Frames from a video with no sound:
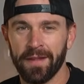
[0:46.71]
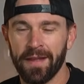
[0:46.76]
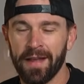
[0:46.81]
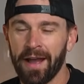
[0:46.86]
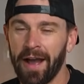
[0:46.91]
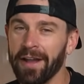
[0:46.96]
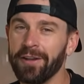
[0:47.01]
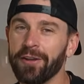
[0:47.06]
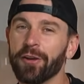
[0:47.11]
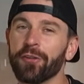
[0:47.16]

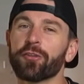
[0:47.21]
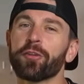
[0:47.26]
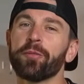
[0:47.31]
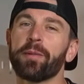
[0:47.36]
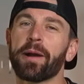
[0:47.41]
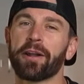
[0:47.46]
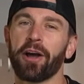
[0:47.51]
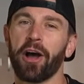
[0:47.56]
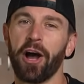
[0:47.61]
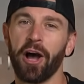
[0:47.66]
I know there are
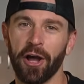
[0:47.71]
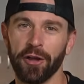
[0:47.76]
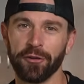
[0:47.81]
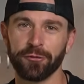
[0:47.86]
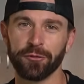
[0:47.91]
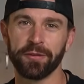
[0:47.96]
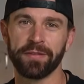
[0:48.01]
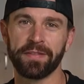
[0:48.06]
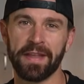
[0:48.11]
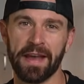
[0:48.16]
about
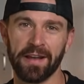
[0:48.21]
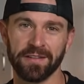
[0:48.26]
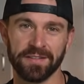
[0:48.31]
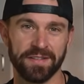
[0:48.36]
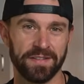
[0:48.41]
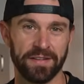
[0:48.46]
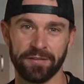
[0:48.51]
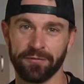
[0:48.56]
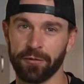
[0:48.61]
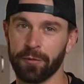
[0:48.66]
100,000
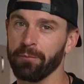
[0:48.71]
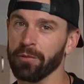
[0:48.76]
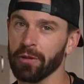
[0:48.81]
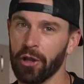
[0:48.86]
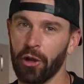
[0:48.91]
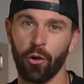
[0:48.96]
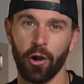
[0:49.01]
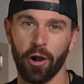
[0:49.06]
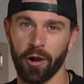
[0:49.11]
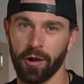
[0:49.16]
different
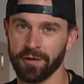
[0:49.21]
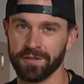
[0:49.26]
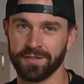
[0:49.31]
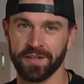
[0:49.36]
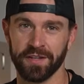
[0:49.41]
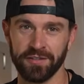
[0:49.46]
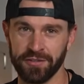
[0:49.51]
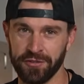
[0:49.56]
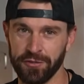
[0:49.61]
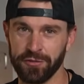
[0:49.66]
blowhards
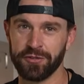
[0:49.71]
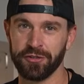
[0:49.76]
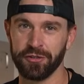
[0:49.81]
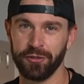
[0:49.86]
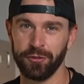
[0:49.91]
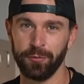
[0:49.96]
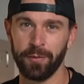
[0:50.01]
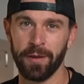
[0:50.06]
on YouTube